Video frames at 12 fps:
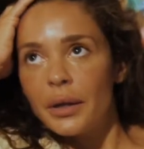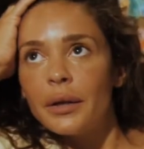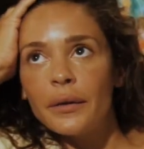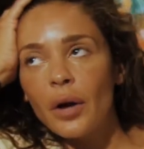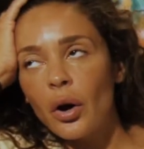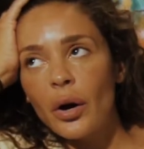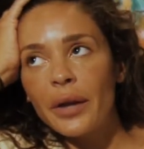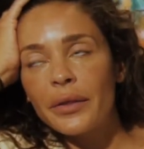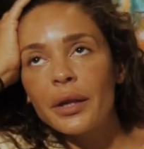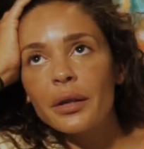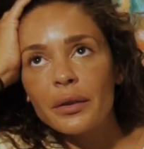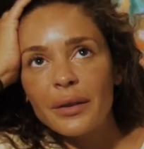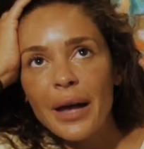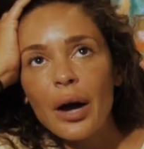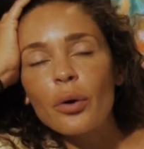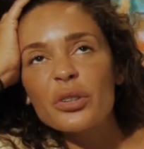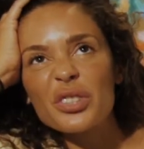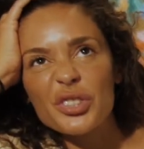
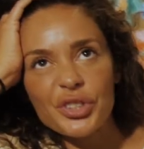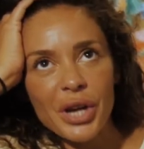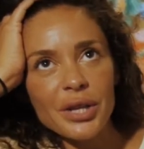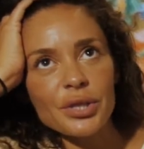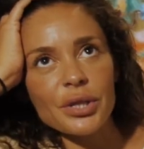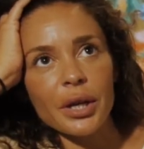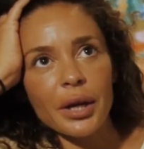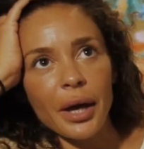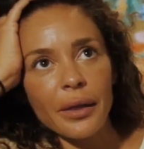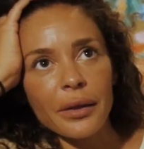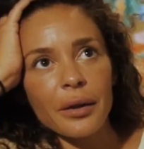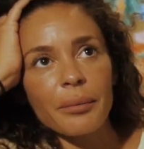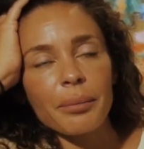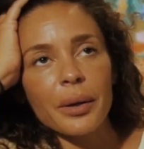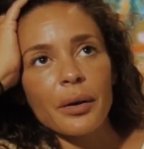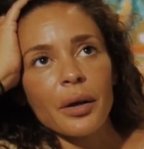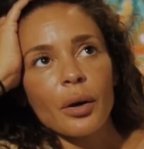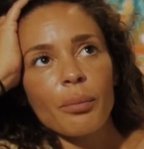now it's changing. I think
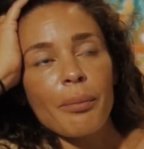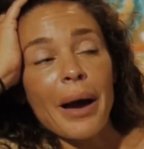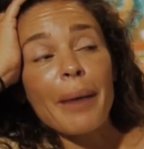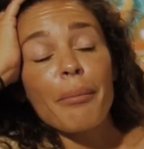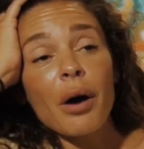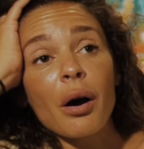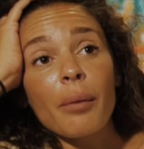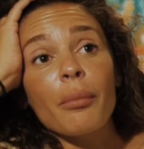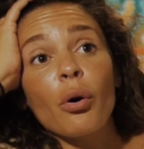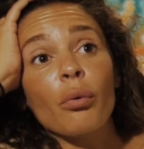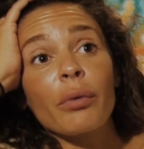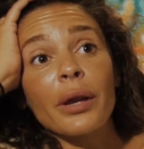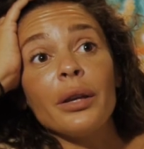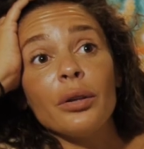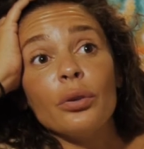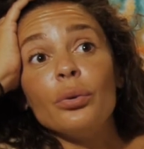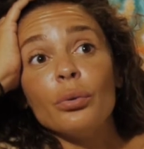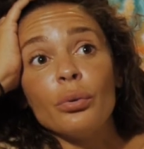my mom already
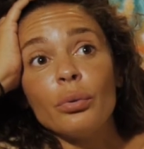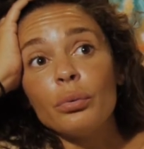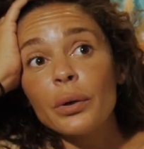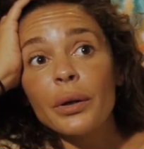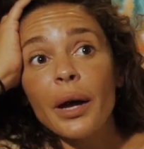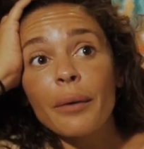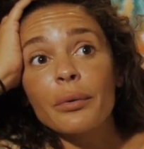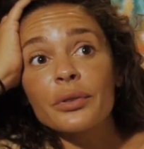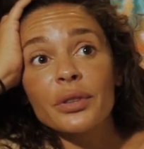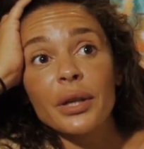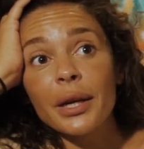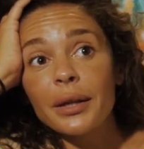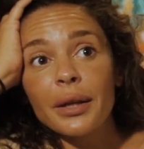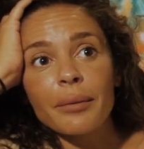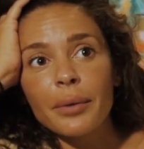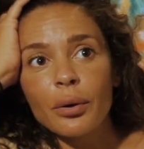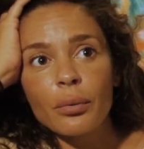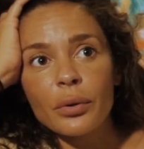knew when I was a kid that
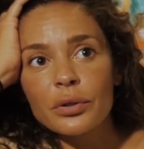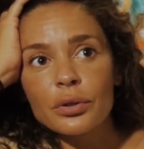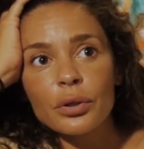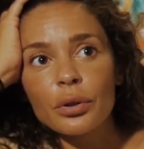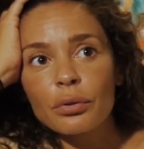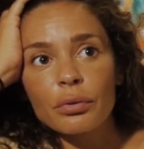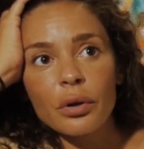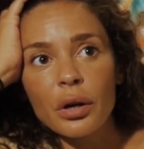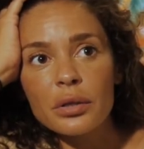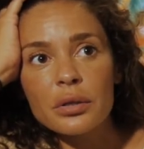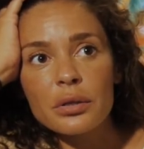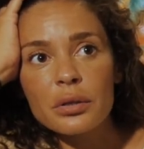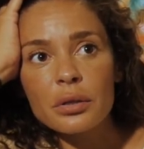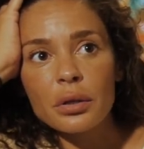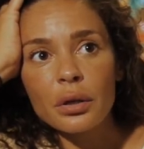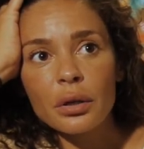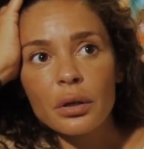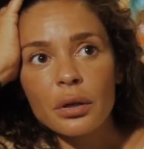milk wasn't good for us.
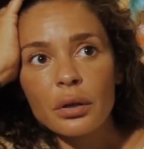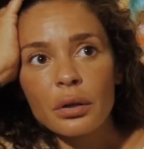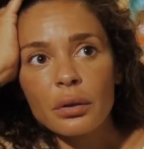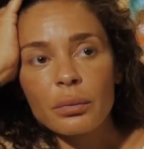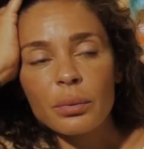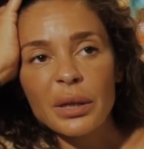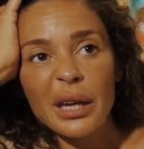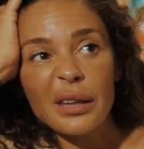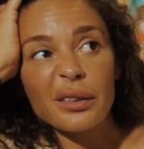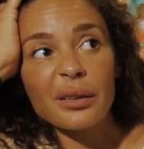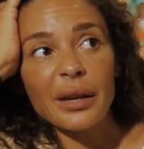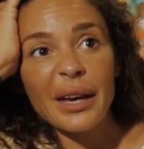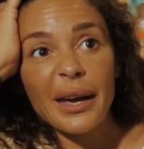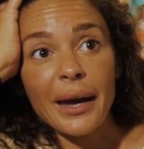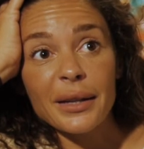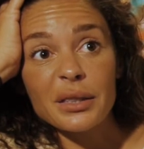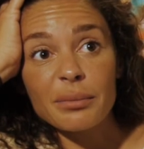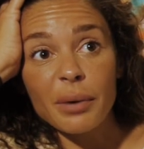We get
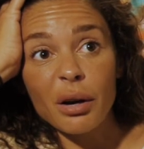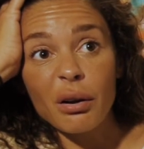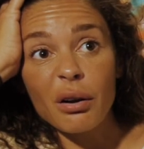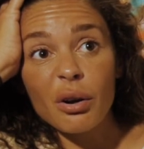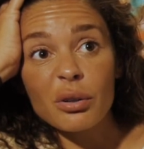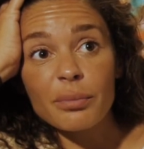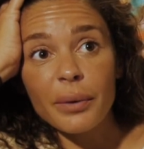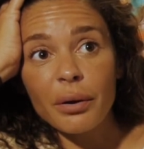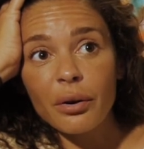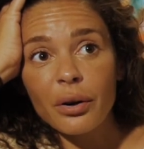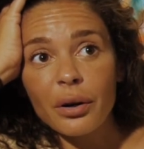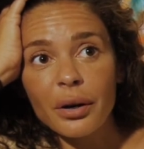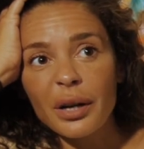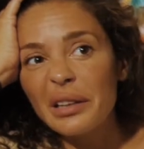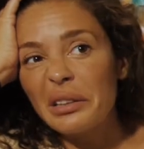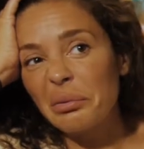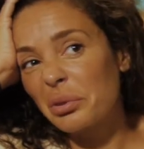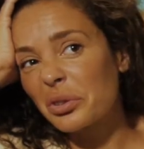geitenmelk, goat milk.
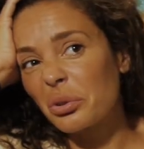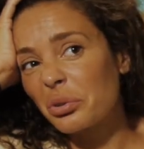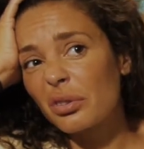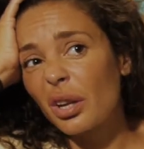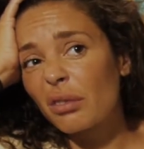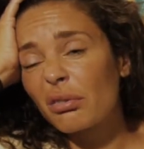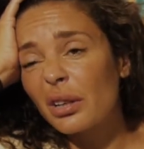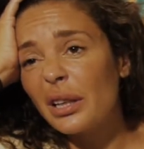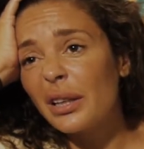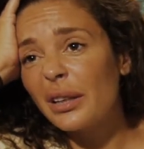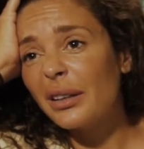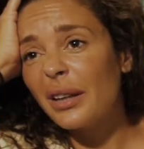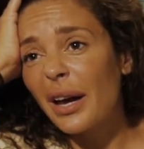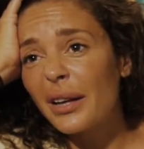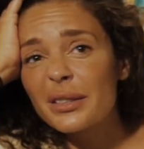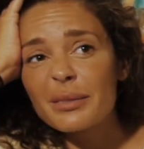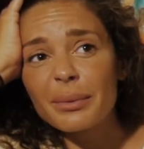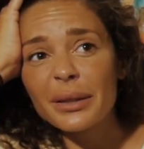It was also not really
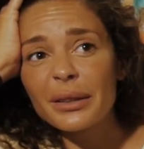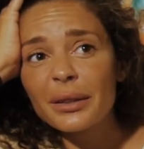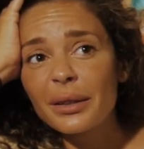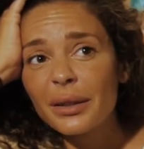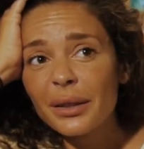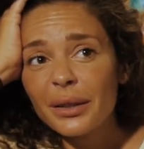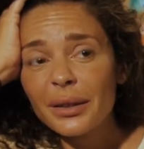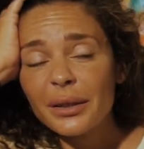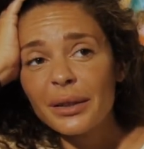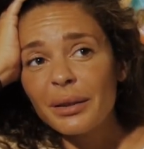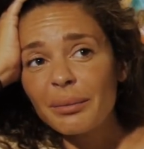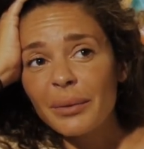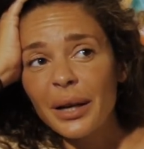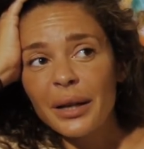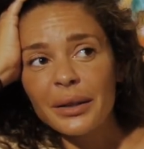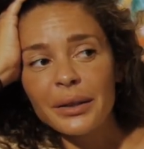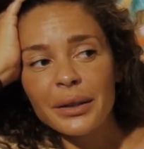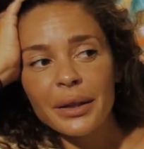nice, but
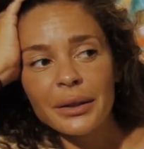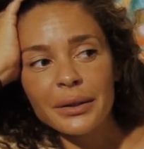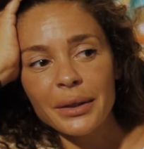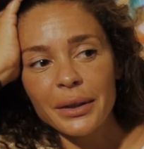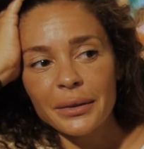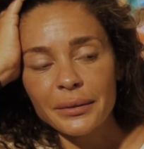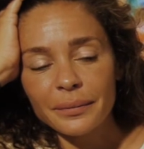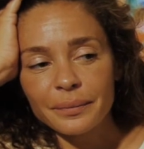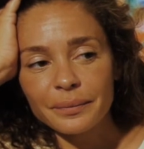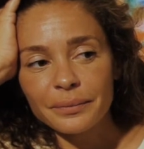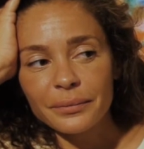and